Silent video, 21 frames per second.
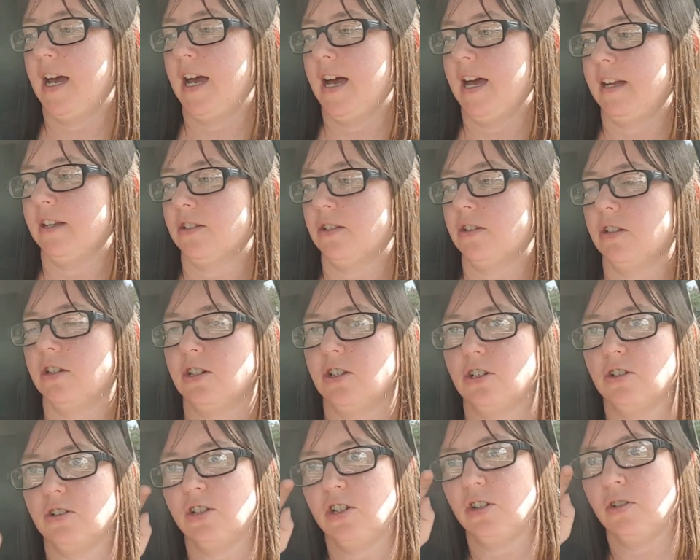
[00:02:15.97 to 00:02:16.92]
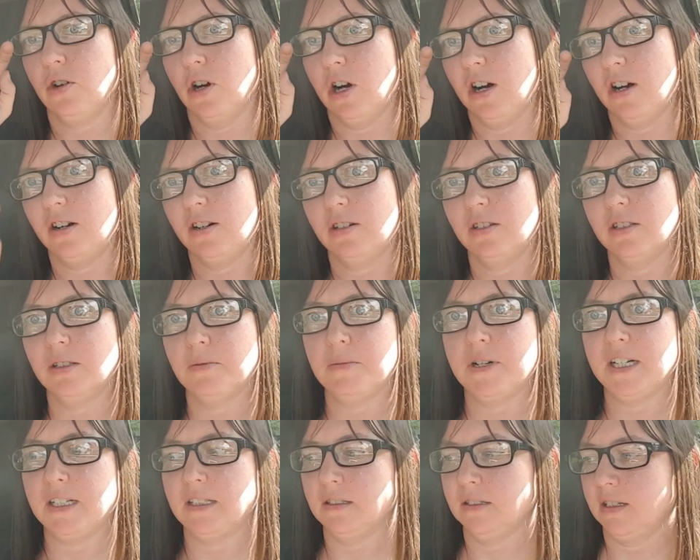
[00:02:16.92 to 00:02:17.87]
and it's going to show you all the
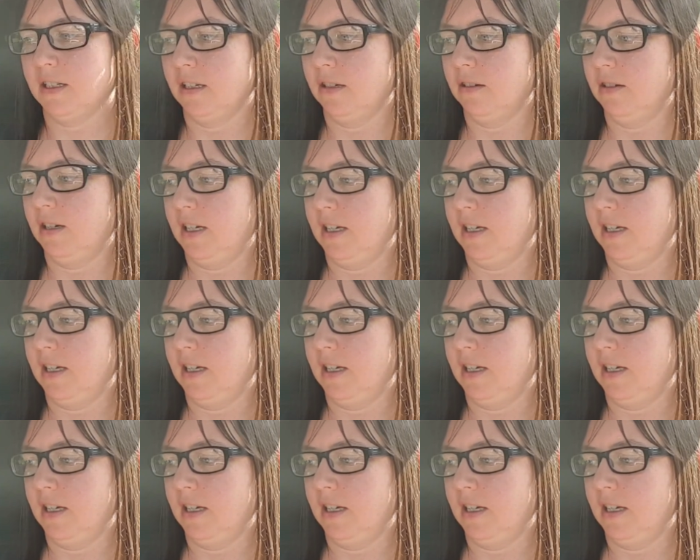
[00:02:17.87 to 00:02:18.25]
miles that you